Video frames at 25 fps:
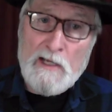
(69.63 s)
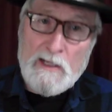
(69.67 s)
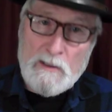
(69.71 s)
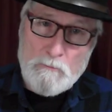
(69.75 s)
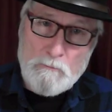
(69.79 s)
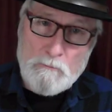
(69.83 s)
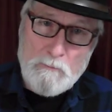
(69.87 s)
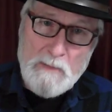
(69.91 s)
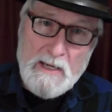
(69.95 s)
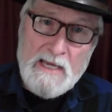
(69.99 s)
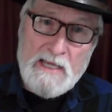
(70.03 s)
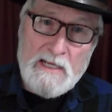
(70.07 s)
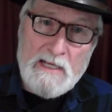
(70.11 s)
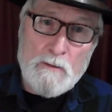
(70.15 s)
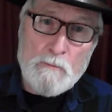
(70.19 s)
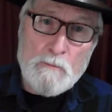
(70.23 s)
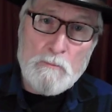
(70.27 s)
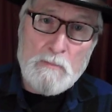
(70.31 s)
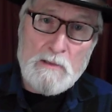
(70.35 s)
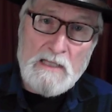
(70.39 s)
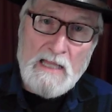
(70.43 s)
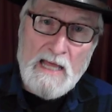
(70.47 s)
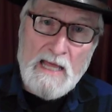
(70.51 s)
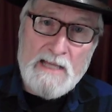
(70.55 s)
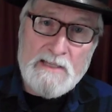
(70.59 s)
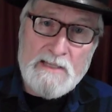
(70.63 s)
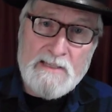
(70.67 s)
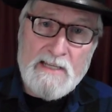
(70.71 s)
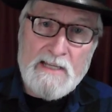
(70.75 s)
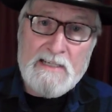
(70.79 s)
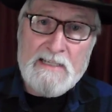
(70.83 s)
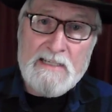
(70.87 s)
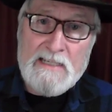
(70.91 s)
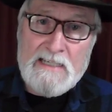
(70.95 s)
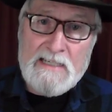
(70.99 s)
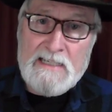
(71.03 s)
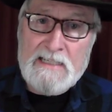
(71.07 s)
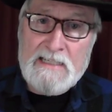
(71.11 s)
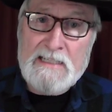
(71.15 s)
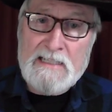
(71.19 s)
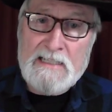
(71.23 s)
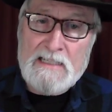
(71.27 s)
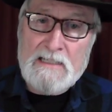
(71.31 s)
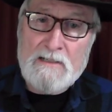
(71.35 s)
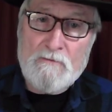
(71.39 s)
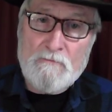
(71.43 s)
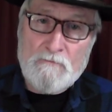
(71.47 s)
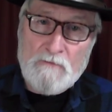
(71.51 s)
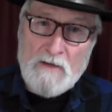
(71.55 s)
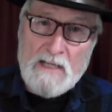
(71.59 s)
It made him glad that he'd
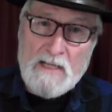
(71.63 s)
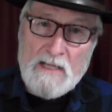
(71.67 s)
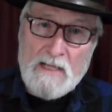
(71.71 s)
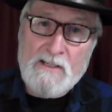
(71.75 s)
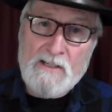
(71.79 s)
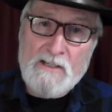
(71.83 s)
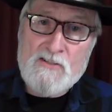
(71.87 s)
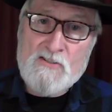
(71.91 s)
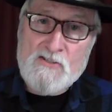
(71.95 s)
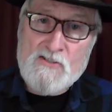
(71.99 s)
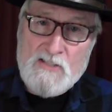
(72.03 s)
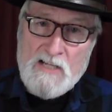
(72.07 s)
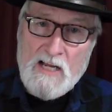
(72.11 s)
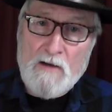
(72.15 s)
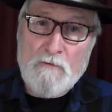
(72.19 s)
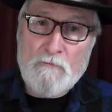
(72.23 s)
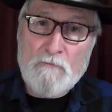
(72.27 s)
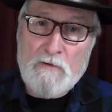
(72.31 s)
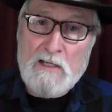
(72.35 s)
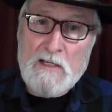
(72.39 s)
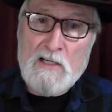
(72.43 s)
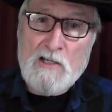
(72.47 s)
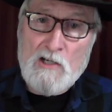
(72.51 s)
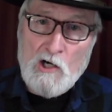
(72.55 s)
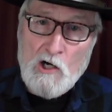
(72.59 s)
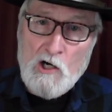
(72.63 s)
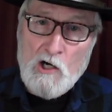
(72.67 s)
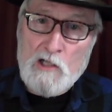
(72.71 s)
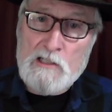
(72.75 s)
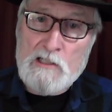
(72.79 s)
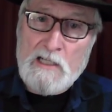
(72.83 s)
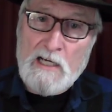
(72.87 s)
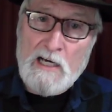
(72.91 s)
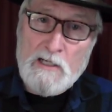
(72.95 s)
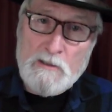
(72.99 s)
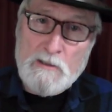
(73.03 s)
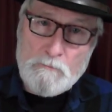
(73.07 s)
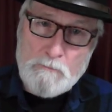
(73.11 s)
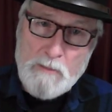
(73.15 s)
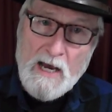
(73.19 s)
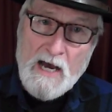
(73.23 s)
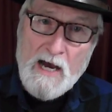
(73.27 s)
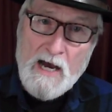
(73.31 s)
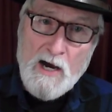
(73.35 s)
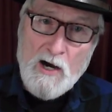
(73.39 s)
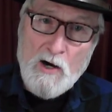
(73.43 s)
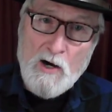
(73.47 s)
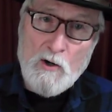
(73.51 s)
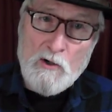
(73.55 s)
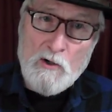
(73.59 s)
invented stuff he called
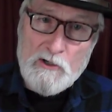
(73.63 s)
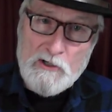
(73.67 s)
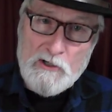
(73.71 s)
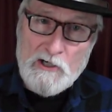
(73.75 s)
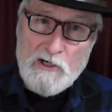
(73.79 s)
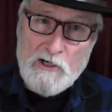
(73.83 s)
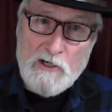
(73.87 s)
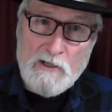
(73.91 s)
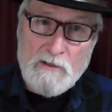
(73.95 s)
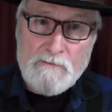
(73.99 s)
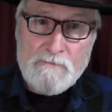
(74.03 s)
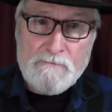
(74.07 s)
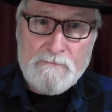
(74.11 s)
gunpowder.